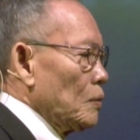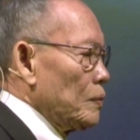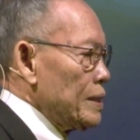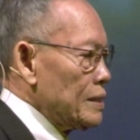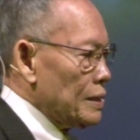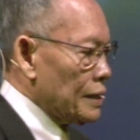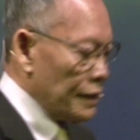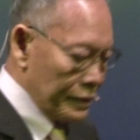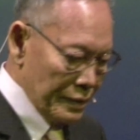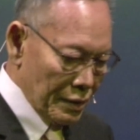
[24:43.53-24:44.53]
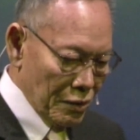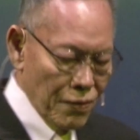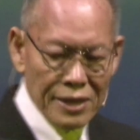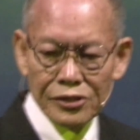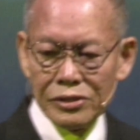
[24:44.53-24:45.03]
we uh,
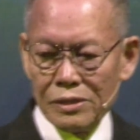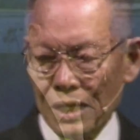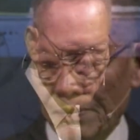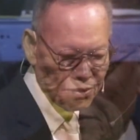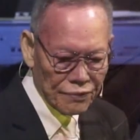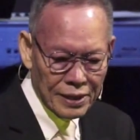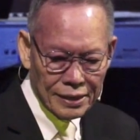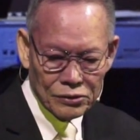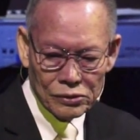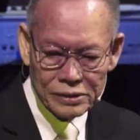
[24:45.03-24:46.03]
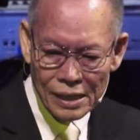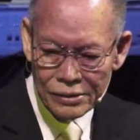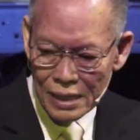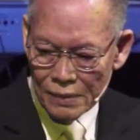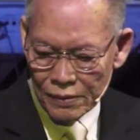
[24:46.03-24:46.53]
question the love of God or doubt
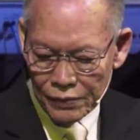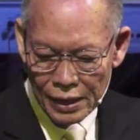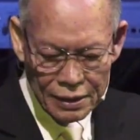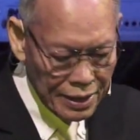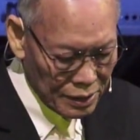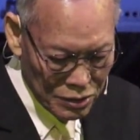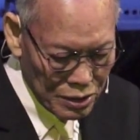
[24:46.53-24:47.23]
the love of God, like,